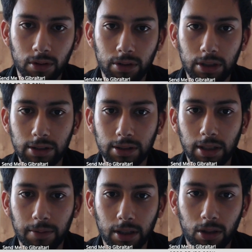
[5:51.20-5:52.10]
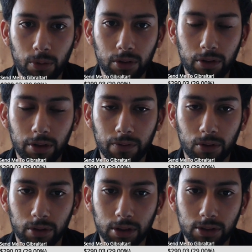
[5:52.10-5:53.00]
just get my queen to
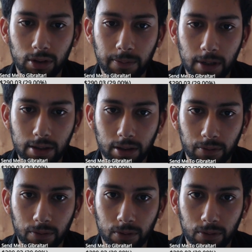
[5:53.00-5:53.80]
d4 that's all I'm asking